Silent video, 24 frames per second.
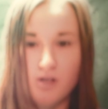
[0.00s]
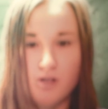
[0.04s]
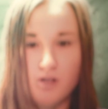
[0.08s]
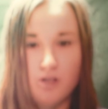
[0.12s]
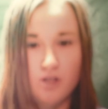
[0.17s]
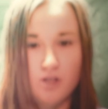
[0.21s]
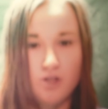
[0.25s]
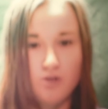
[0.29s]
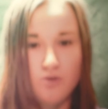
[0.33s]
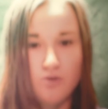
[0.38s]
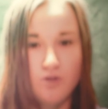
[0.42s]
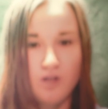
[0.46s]

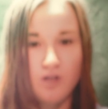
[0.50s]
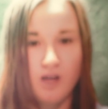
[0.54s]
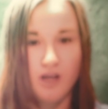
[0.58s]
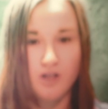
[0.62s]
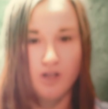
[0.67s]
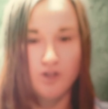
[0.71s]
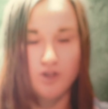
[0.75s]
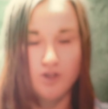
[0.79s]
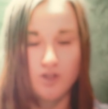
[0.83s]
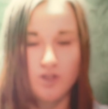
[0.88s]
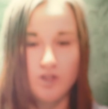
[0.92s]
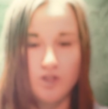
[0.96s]
You can
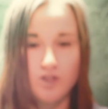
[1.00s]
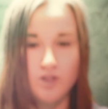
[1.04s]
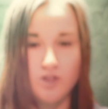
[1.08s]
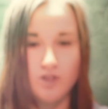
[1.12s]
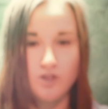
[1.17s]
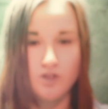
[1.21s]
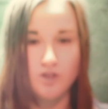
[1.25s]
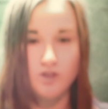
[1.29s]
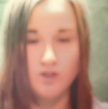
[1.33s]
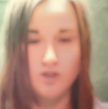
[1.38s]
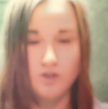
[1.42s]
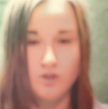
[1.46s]

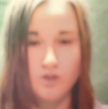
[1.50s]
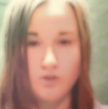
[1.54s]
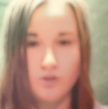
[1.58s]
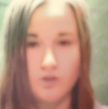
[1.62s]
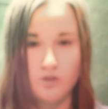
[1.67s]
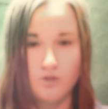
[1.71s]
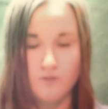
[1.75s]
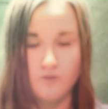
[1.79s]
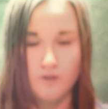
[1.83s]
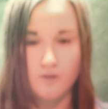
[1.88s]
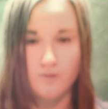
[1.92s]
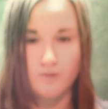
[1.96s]
actually go to your
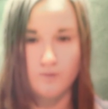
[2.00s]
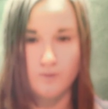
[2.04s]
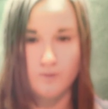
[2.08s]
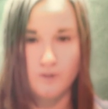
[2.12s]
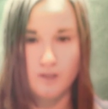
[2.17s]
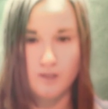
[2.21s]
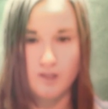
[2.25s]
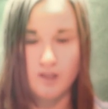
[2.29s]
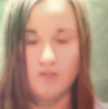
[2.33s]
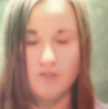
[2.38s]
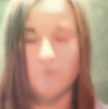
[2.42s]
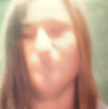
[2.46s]
Facebook
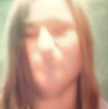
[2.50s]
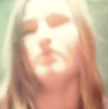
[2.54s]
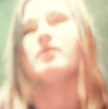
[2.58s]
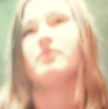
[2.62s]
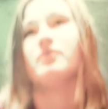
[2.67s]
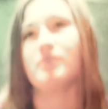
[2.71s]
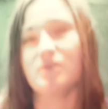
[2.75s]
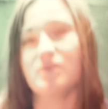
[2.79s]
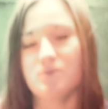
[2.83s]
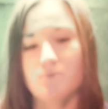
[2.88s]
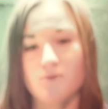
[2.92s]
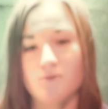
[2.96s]
page if you have
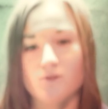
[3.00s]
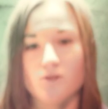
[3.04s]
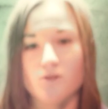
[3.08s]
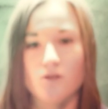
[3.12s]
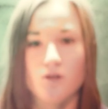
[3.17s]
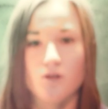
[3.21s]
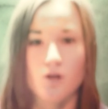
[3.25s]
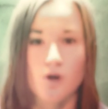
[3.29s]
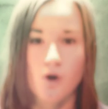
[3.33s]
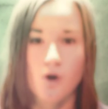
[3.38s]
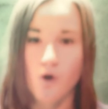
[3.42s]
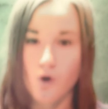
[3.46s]
Facebook.
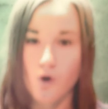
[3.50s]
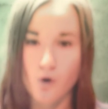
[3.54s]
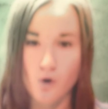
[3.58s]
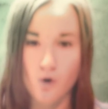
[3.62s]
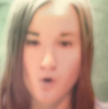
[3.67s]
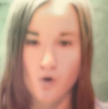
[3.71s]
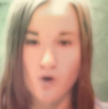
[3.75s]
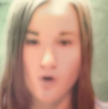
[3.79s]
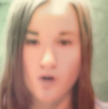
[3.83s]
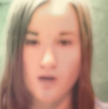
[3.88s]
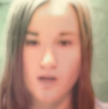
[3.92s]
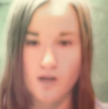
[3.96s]

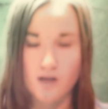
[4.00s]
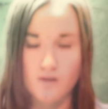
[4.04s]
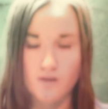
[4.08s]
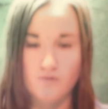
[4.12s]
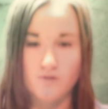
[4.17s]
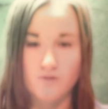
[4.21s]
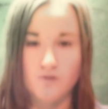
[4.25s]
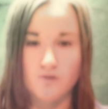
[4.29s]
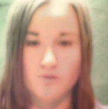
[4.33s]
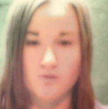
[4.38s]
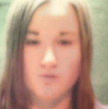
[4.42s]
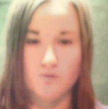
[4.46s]
Or if
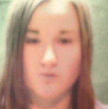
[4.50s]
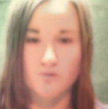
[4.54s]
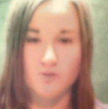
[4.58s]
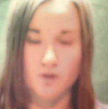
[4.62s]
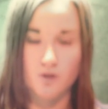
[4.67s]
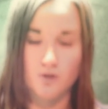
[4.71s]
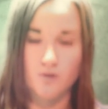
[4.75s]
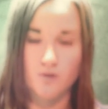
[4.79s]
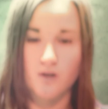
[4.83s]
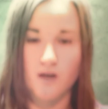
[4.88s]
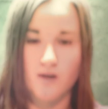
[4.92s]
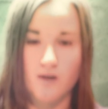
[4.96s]
you
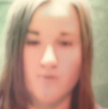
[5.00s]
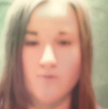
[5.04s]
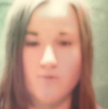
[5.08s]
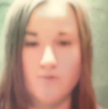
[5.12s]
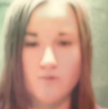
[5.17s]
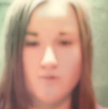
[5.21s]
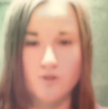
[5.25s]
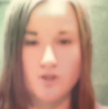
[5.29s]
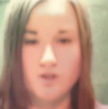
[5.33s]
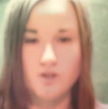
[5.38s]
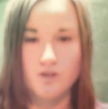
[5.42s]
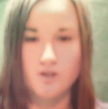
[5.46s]
don't, I will
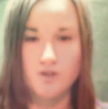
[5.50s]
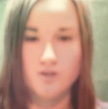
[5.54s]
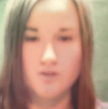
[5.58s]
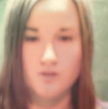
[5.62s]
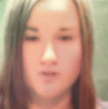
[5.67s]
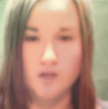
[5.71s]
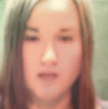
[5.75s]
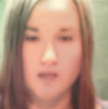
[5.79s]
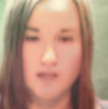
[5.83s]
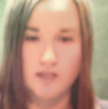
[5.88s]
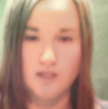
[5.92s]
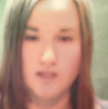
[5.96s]
just
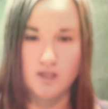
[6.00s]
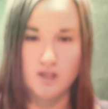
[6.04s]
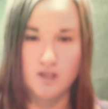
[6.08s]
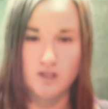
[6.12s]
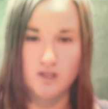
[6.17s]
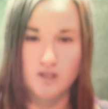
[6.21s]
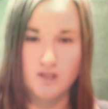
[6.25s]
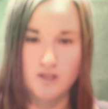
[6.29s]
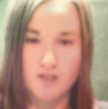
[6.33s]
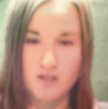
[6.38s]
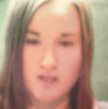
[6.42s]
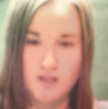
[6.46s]
try and
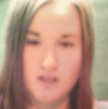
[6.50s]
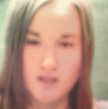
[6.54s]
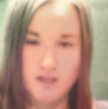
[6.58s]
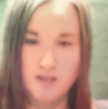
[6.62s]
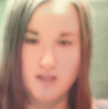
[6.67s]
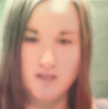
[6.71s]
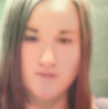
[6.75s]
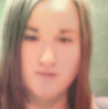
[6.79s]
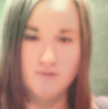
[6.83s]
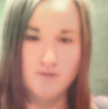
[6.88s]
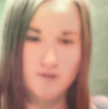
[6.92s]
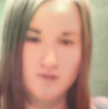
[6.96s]
just
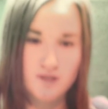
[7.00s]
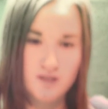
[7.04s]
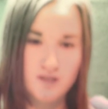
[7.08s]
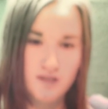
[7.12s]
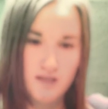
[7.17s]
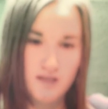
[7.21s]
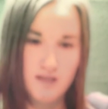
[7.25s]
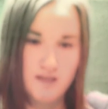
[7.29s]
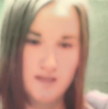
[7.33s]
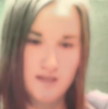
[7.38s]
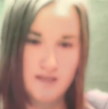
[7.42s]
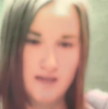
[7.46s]
give a
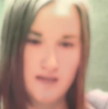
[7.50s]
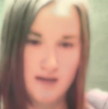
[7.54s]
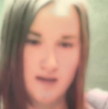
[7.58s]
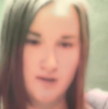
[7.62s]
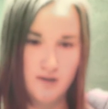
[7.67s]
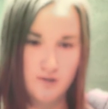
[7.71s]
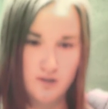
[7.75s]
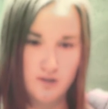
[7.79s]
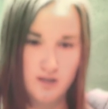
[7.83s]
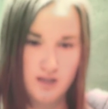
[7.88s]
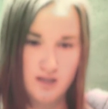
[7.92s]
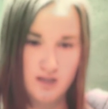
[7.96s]
link
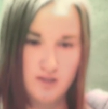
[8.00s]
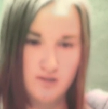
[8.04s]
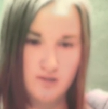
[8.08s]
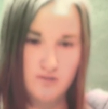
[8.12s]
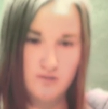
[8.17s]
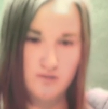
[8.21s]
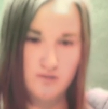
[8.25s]
down here.